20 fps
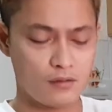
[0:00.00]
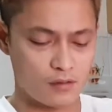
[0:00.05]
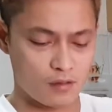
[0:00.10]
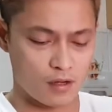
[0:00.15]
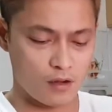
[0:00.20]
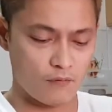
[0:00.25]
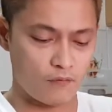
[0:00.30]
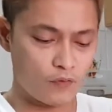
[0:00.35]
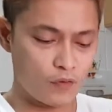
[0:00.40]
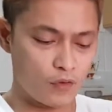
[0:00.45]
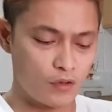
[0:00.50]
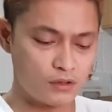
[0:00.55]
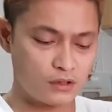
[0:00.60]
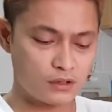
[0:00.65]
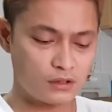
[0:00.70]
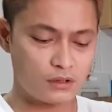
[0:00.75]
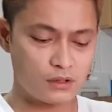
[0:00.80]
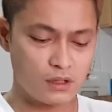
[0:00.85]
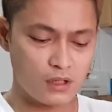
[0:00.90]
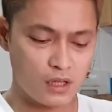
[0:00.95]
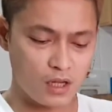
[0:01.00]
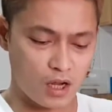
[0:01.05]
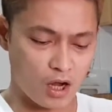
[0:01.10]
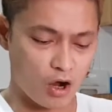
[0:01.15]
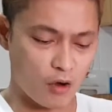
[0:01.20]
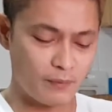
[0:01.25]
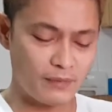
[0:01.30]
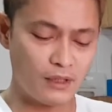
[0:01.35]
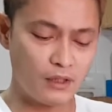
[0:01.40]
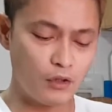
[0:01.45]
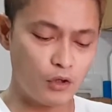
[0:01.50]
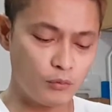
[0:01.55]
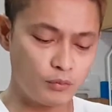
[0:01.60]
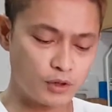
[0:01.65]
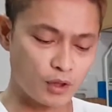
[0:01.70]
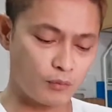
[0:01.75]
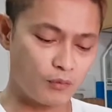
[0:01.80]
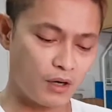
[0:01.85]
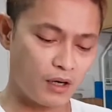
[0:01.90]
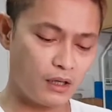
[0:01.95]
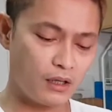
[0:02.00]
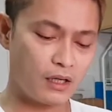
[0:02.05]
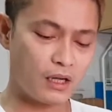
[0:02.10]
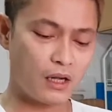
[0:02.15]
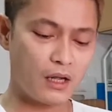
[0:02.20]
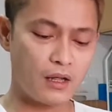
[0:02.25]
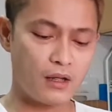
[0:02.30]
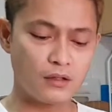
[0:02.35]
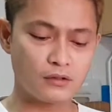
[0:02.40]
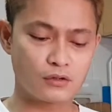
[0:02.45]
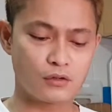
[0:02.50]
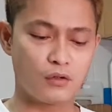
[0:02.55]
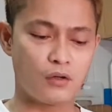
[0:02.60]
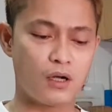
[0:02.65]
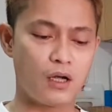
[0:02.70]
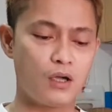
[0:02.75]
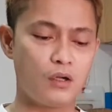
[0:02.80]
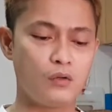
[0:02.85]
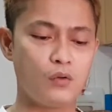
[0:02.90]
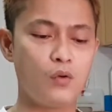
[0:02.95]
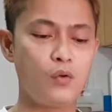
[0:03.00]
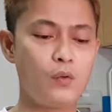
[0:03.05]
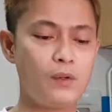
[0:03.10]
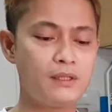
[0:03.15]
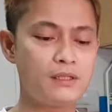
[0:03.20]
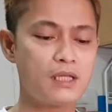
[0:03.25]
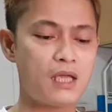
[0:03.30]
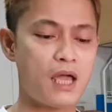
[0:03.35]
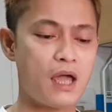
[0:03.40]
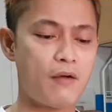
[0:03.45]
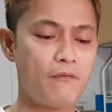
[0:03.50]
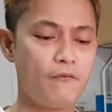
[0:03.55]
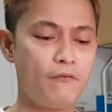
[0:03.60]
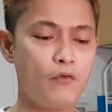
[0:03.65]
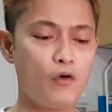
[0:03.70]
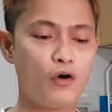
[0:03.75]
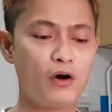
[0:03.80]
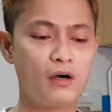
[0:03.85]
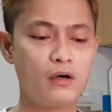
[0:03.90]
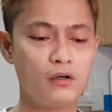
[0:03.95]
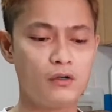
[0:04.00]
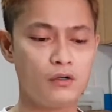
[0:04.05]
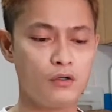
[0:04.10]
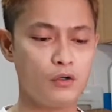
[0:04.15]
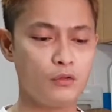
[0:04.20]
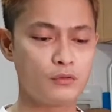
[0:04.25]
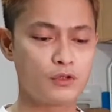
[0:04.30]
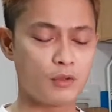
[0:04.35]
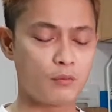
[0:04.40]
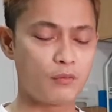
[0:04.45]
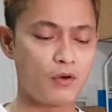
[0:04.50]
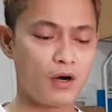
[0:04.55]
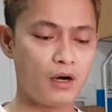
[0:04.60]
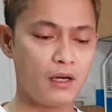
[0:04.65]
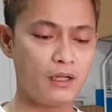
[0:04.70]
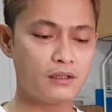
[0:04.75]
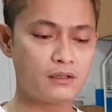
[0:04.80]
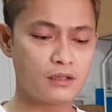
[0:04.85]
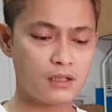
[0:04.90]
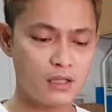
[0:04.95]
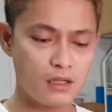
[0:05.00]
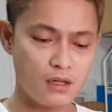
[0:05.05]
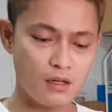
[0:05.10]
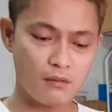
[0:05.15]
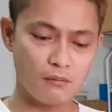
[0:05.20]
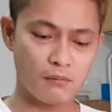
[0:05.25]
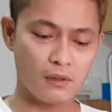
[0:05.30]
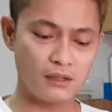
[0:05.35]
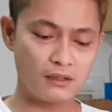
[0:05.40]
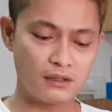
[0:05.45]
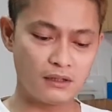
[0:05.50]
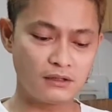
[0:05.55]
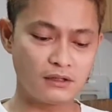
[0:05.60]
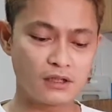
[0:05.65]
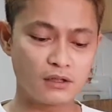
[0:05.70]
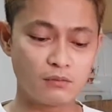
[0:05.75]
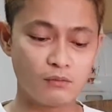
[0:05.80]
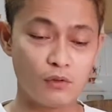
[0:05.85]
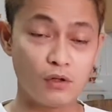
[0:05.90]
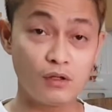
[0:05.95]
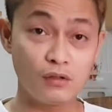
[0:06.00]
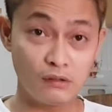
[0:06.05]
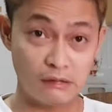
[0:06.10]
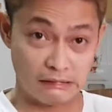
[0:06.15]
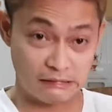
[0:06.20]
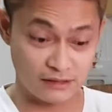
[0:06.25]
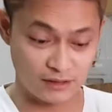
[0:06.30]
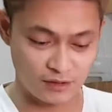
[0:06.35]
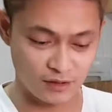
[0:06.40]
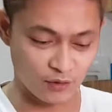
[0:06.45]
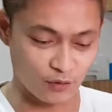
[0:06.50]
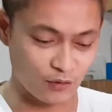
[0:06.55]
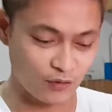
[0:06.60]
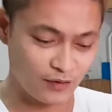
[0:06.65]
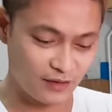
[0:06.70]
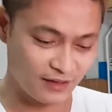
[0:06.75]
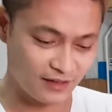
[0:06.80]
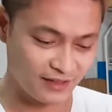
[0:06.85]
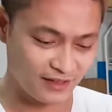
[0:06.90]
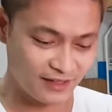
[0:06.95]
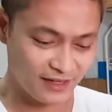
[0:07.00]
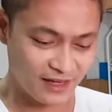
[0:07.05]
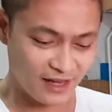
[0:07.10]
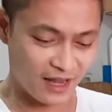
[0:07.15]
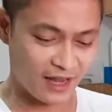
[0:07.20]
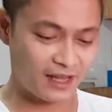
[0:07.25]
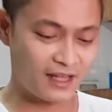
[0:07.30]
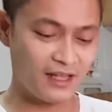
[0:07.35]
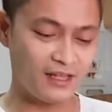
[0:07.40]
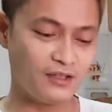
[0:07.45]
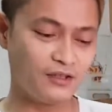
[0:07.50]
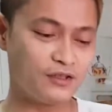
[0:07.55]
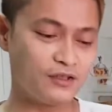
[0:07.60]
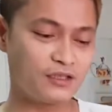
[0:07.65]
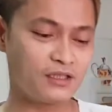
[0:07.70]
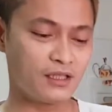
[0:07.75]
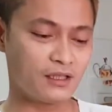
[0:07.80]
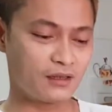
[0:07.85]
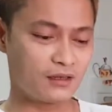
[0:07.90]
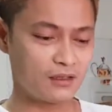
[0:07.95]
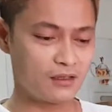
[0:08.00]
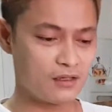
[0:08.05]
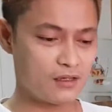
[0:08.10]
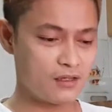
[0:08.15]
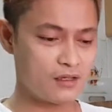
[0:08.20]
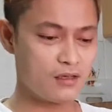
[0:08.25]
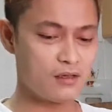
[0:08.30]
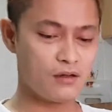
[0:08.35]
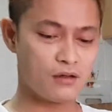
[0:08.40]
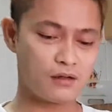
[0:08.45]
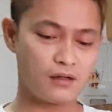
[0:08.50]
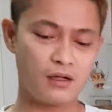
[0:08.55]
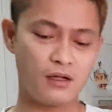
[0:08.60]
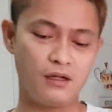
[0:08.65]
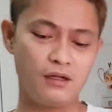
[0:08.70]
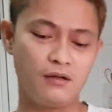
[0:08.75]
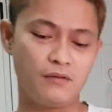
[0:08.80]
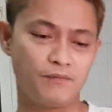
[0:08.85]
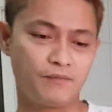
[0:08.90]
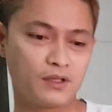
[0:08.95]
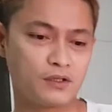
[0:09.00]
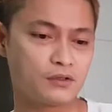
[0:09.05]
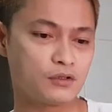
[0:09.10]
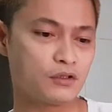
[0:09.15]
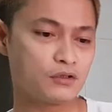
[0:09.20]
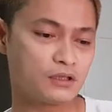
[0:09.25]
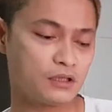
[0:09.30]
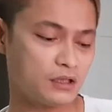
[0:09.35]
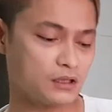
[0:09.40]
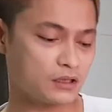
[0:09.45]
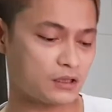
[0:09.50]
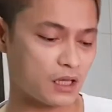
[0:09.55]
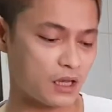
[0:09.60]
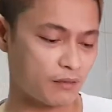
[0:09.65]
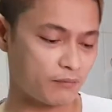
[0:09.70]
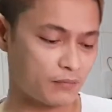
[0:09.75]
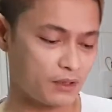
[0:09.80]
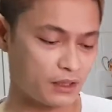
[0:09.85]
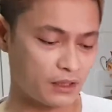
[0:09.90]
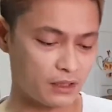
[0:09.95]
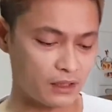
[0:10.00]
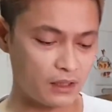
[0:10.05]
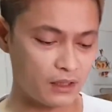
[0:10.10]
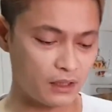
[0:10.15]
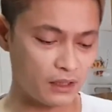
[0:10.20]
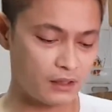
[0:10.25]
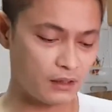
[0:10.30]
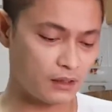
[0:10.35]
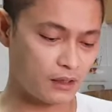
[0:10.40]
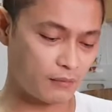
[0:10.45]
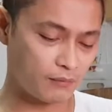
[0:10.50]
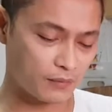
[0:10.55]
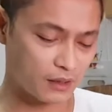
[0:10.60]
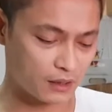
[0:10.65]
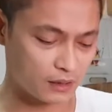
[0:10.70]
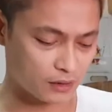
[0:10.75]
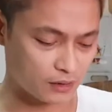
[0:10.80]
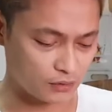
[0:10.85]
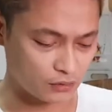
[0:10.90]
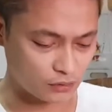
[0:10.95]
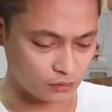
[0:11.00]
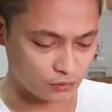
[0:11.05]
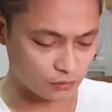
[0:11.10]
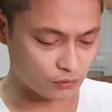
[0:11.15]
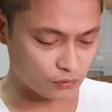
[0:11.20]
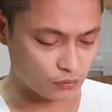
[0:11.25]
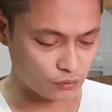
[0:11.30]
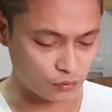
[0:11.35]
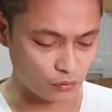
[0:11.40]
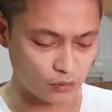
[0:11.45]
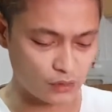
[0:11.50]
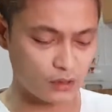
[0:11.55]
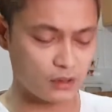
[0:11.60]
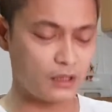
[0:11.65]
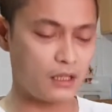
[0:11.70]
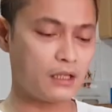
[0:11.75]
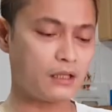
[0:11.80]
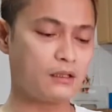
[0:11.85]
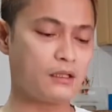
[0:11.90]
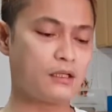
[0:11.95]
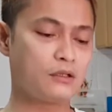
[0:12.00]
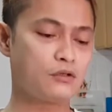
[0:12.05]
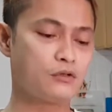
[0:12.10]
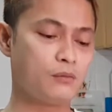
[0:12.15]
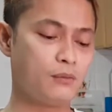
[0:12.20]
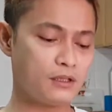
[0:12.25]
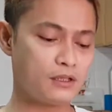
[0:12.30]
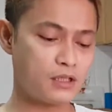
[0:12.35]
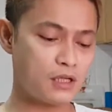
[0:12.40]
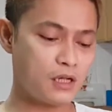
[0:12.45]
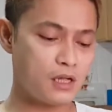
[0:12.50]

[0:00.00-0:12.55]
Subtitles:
Of course, how many lobes of garlic? So I always have 4 lobes of garlic, but there's a small, so I can use it. Okay, so since I'm gonna eat it, I'm gonna cook it like not too much.